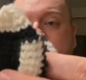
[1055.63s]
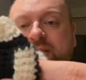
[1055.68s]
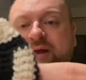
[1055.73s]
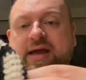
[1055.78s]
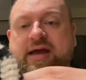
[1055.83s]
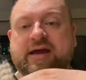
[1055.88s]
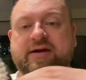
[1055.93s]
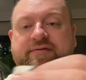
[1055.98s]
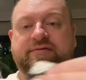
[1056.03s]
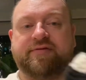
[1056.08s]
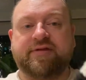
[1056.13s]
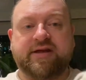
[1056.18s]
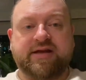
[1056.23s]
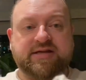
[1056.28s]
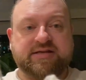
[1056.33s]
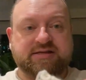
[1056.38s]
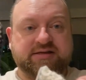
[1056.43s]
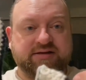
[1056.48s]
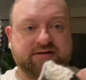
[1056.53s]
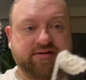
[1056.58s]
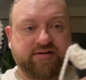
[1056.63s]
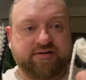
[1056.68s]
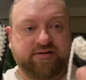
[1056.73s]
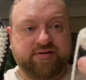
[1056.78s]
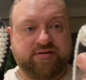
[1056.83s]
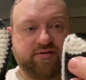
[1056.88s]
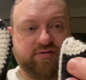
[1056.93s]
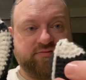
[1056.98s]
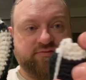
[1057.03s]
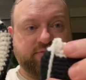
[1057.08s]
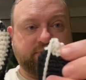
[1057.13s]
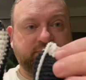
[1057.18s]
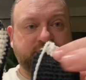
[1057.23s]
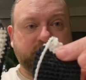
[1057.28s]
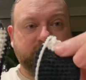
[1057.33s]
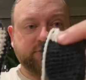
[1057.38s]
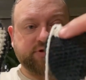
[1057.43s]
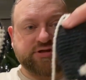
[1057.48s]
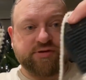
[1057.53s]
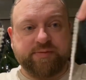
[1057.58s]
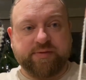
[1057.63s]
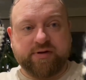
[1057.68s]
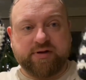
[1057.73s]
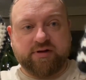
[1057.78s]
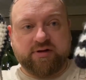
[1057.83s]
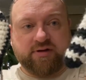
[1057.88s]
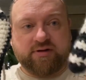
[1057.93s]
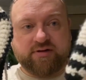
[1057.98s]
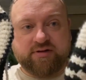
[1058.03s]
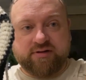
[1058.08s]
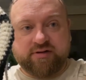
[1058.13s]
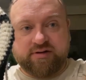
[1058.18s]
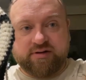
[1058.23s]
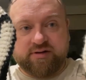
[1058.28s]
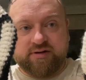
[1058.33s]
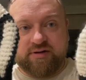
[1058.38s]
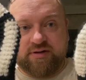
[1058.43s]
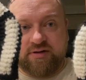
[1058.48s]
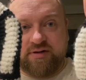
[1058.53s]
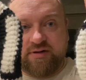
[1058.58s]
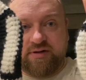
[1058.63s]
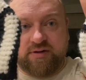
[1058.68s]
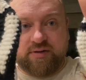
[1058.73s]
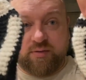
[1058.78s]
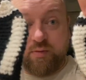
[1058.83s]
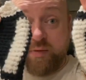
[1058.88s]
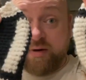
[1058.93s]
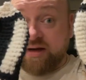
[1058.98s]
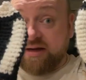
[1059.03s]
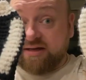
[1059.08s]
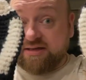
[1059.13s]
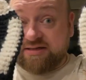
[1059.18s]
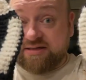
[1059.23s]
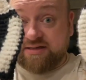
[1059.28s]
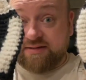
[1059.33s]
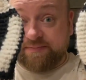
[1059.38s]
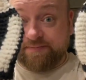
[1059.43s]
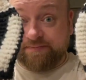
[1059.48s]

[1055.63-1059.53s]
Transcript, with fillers: we have these reversible wings.